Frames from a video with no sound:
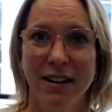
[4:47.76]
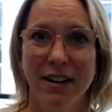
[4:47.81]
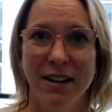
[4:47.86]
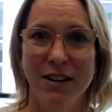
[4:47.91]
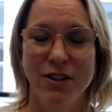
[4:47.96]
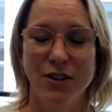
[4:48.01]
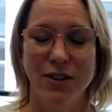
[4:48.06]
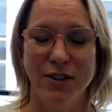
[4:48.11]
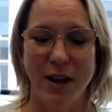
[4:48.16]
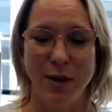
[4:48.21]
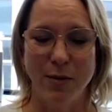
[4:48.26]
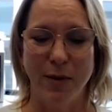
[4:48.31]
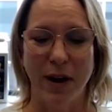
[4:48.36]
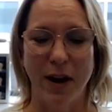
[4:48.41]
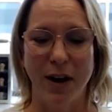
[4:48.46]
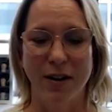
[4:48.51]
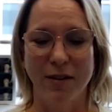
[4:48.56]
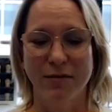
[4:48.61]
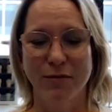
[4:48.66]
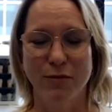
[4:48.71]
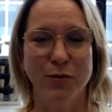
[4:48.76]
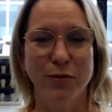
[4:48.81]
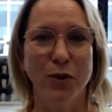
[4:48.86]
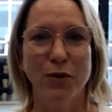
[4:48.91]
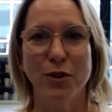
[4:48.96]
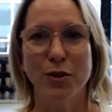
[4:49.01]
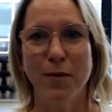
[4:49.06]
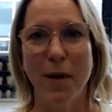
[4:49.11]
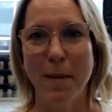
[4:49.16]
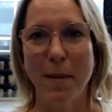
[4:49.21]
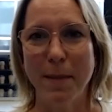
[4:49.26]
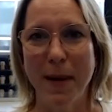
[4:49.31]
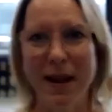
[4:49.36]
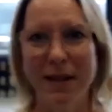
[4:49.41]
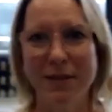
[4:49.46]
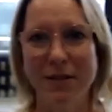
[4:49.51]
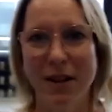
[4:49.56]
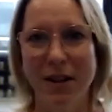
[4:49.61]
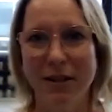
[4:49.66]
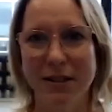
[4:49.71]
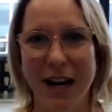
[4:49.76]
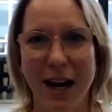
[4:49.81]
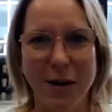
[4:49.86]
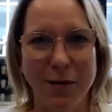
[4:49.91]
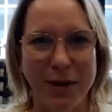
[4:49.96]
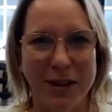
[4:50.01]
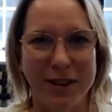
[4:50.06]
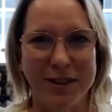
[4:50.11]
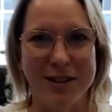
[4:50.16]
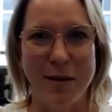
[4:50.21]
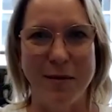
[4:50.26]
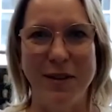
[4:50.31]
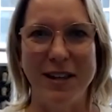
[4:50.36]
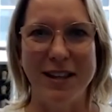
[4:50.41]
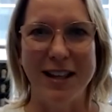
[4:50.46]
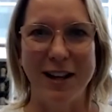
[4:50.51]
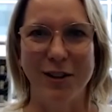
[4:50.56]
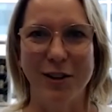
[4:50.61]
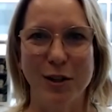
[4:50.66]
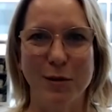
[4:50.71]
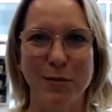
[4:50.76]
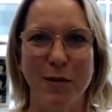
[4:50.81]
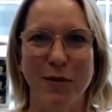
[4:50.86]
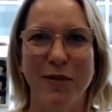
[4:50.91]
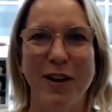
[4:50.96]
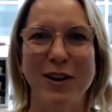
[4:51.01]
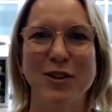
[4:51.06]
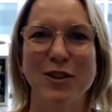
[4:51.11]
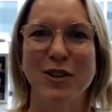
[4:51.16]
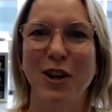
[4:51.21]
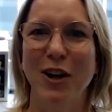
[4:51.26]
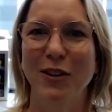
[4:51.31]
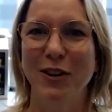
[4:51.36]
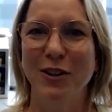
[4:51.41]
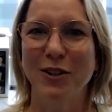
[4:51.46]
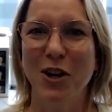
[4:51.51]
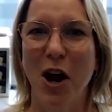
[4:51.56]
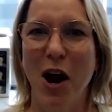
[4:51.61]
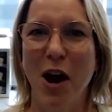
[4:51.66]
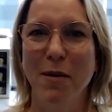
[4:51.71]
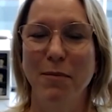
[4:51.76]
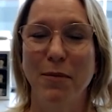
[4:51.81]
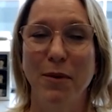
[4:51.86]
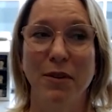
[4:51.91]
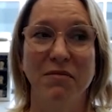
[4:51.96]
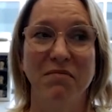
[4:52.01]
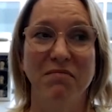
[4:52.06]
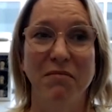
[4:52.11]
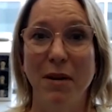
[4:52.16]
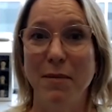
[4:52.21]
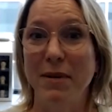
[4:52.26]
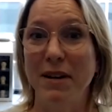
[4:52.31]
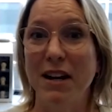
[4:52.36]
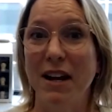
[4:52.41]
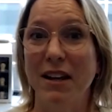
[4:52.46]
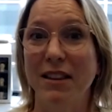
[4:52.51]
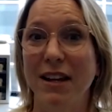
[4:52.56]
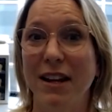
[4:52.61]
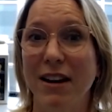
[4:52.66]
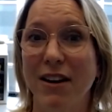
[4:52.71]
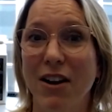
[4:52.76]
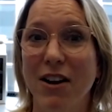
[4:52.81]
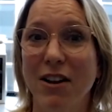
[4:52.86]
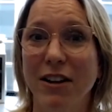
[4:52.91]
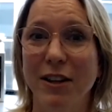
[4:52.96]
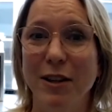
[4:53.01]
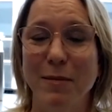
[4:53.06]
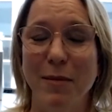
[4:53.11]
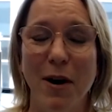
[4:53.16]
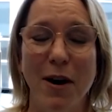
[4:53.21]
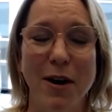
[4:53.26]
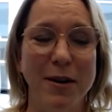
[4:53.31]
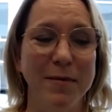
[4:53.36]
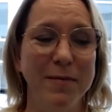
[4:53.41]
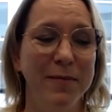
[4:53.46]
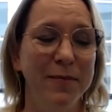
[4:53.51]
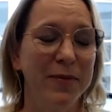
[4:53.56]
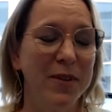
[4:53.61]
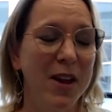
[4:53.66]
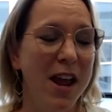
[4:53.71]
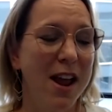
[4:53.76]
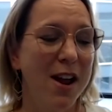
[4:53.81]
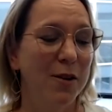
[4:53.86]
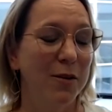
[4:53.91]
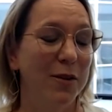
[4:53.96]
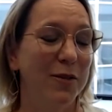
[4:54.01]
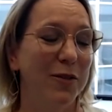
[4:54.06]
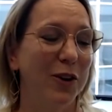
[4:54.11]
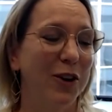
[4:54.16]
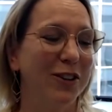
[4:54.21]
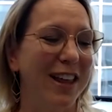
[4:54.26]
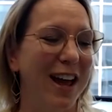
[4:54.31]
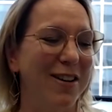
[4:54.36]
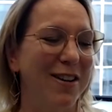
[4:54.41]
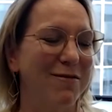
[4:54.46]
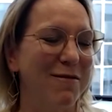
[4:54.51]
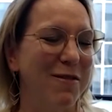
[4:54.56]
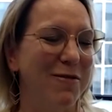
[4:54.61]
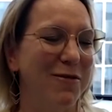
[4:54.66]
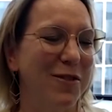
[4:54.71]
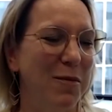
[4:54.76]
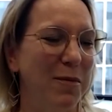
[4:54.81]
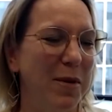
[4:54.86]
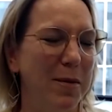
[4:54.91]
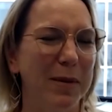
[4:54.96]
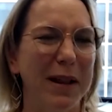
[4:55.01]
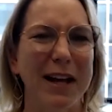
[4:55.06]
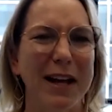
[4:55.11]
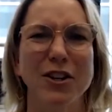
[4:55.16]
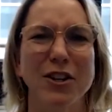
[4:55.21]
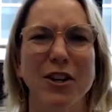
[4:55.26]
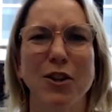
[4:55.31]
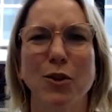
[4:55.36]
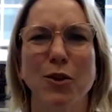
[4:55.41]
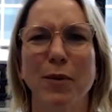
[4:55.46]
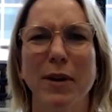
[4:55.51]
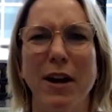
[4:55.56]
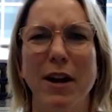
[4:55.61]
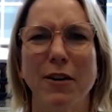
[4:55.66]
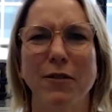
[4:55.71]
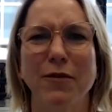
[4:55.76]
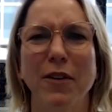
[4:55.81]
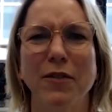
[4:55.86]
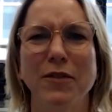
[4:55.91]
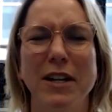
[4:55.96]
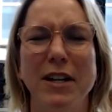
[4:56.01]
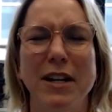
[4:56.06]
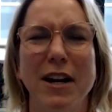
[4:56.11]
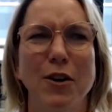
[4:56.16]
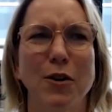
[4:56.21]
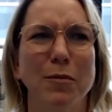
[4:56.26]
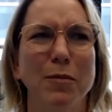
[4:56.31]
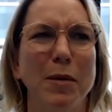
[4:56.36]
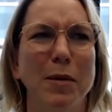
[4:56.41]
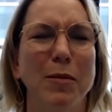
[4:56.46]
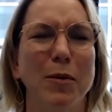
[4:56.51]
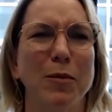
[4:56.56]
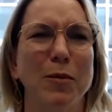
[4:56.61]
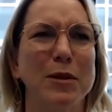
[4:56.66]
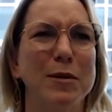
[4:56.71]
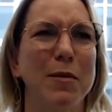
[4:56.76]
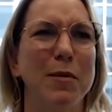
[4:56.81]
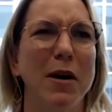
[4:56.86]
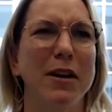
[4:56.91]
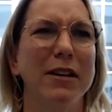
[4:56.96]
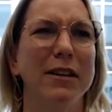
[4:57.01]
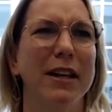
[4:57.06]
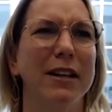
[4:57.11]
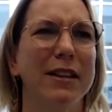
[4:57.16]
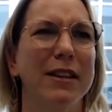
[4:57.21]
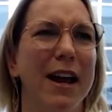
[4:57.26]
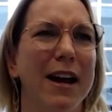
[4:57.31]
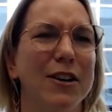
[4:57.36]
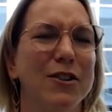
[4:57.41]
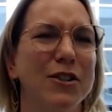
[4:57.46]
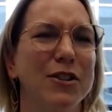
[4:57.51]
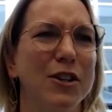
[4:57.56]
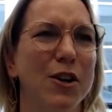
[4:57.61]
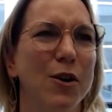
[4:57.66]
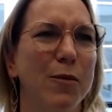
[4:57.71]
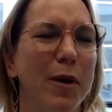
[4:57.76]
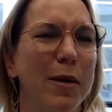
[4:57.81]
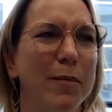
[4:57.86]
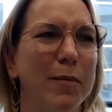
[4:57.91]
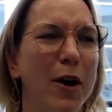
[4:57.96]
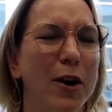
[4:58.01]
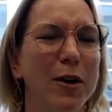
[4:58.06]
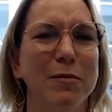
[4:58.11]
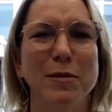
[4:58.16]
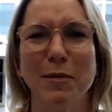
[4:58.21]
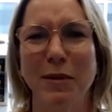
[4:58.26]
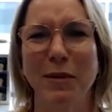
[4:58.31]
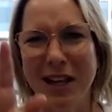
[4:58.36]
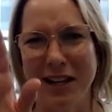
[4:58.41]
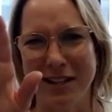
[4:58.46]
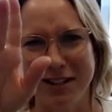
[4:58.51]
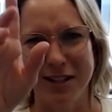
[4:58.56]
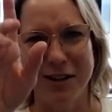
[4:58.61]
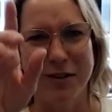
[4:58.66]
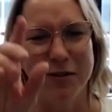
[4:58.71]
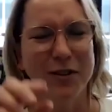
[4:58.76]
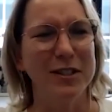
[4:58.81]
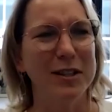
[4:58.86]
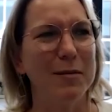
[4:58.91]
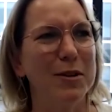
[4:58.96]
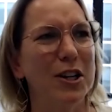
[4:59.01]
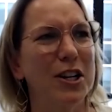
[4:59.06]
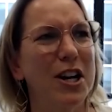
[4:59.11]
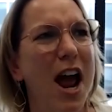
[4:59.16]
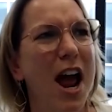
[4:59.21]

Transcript: Do they wear root sweatpants all day with something that looks professional on the top, or maybe nothing at all on the bottom? We've heard that from a few people. Actually, 3 out of 1,500 people responded that they actually don't wear bottoms, but that's a different subject.